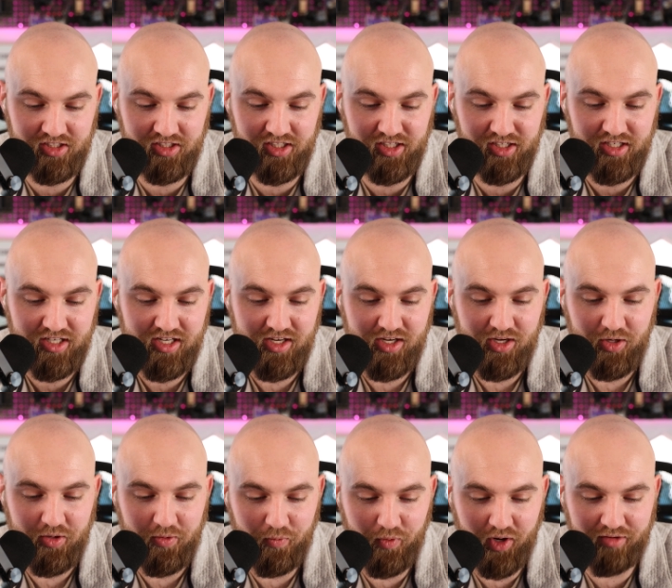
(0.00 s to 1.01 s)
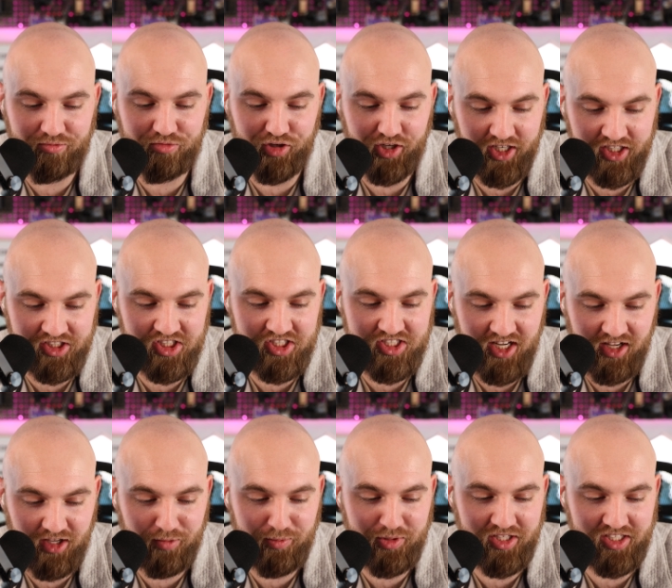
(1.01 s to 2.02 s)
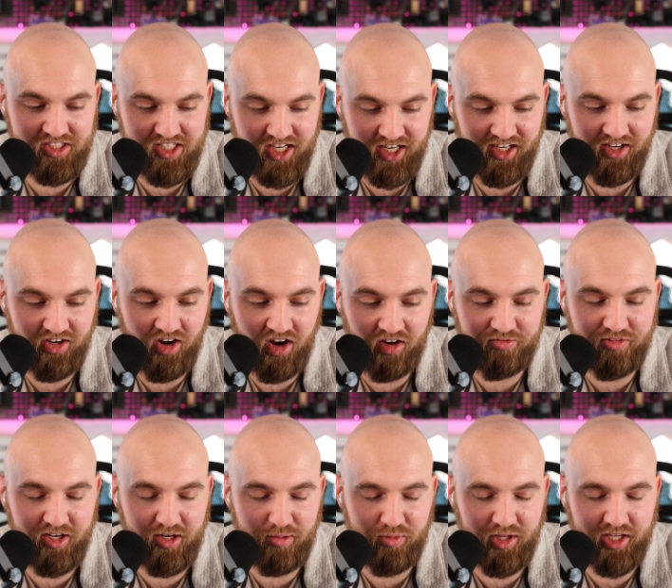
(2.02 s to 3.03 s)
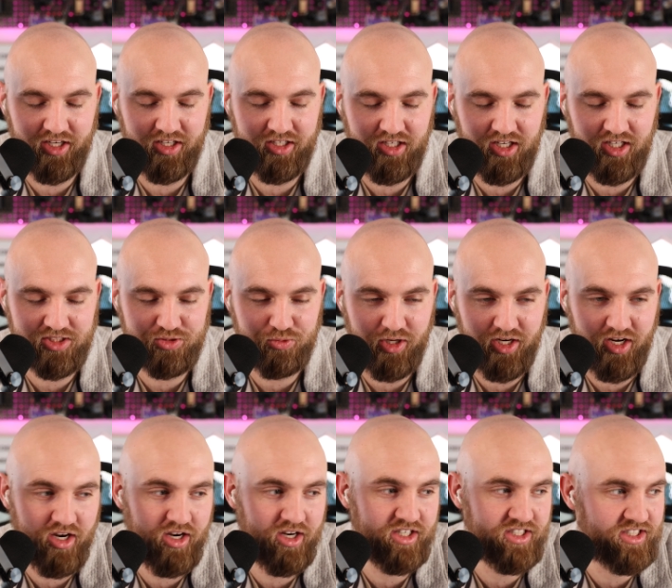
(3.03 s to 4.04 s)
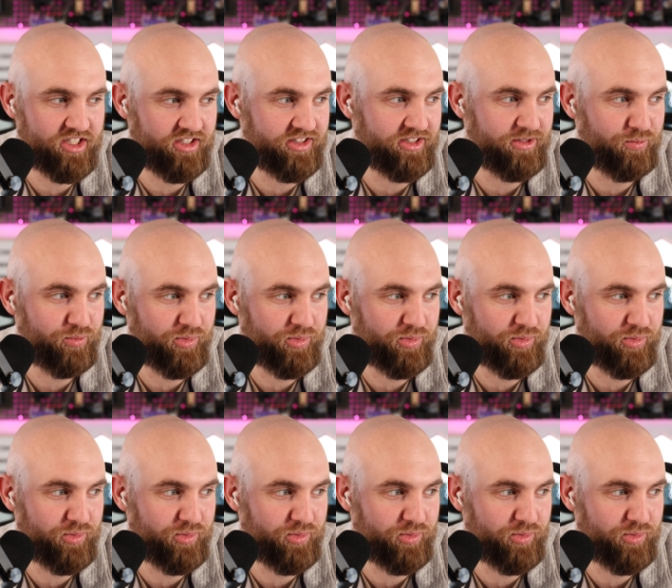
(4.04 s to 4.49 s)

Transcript: And when I forget to tell them and they take it off, then I'm like, gosh, why didn't I tell them?